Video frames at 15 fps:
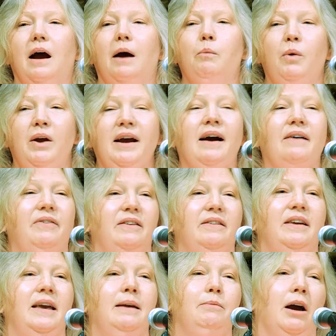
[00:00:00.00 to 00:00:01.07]
And we're having
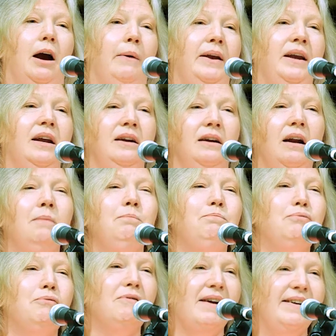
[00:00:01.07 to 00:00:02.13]
to keep going at an
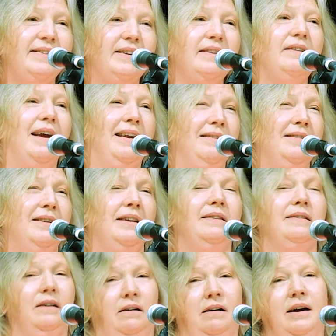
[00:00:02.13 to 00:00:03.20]

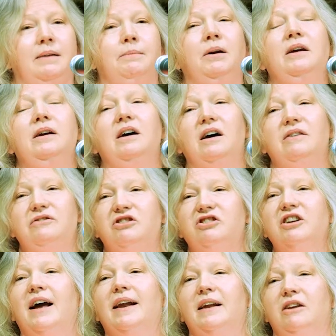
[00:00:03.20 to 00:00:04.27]
unprecedented time of
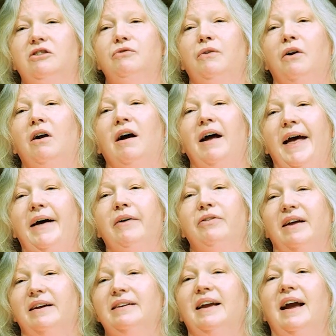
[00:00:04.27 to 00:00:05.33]
challenge for our
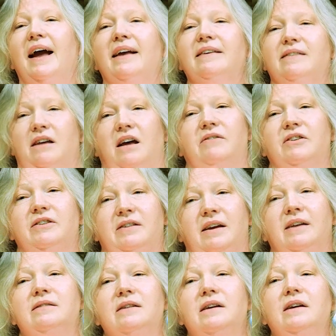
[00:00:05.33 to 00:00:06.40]
health and care
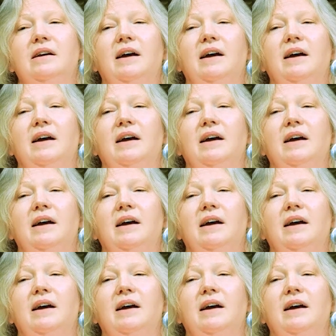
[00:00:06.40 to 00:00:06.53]
services